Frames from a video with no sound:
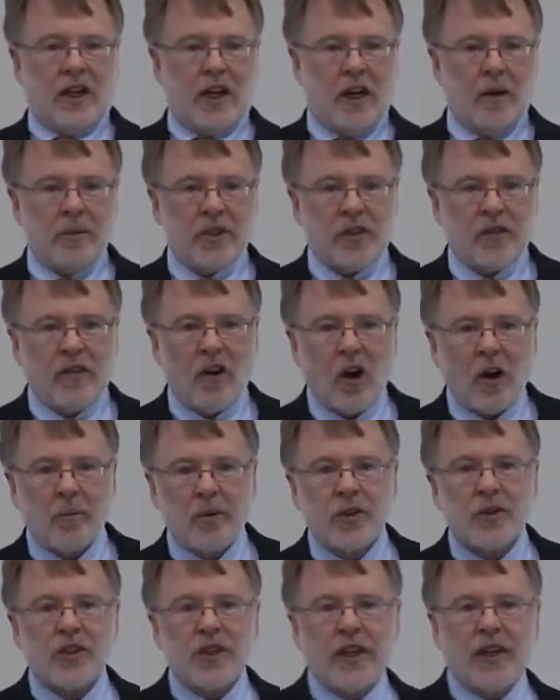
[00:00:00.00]
Amish
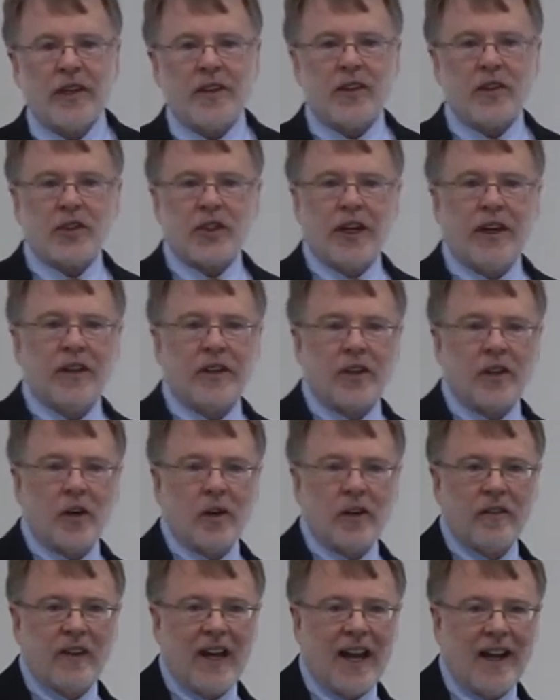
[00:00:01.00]
farmers in the
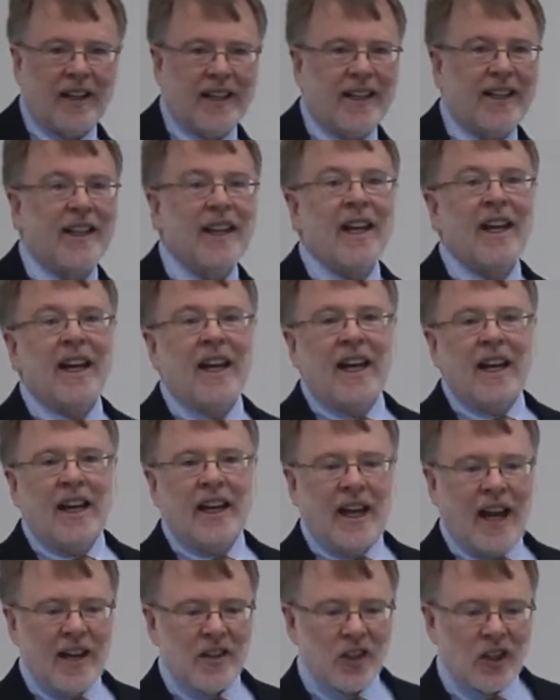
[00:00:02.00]
Shenandoah Valley.
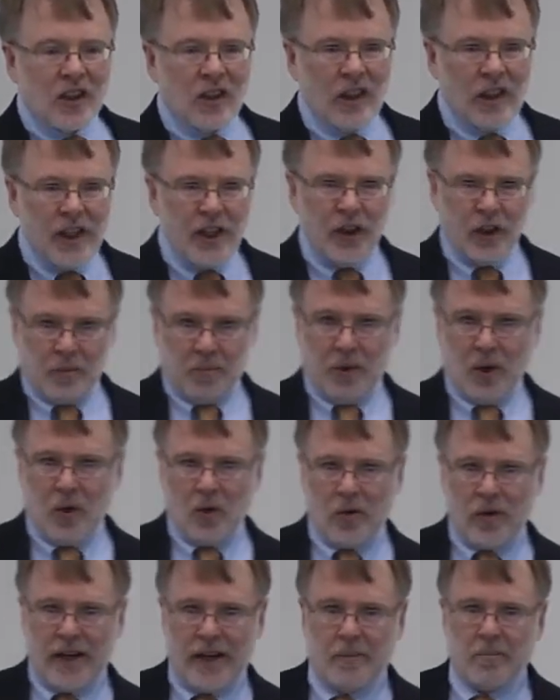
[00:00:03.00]
It has a gleaner
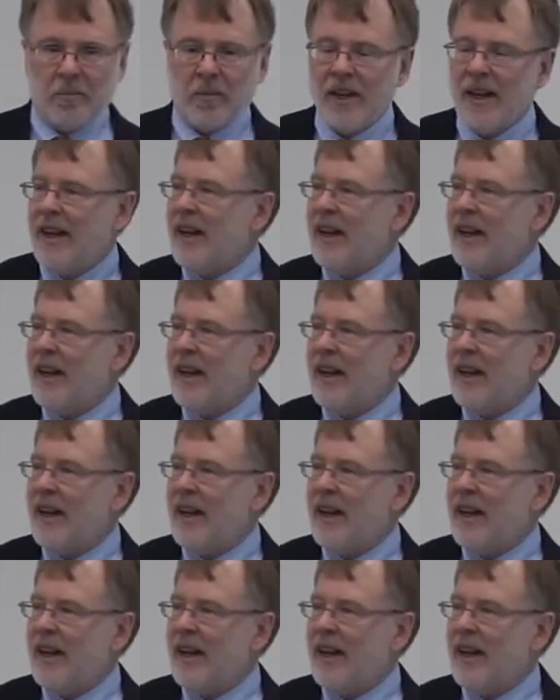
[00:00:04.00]
program.